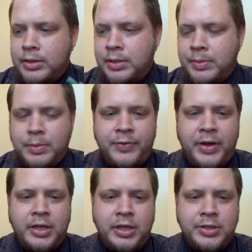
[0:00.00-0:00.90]
Some people
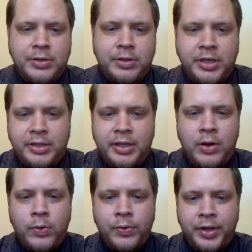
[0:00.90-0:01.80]
find it easier to take
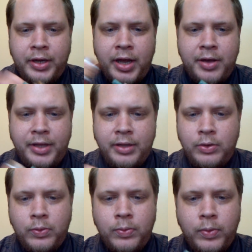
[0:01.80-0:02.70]
that whole thing out, that
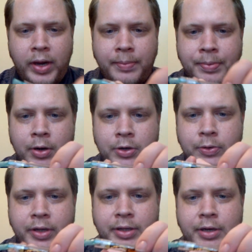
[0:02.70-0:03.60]
little white
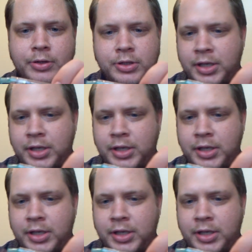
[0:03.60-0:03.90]
part right there,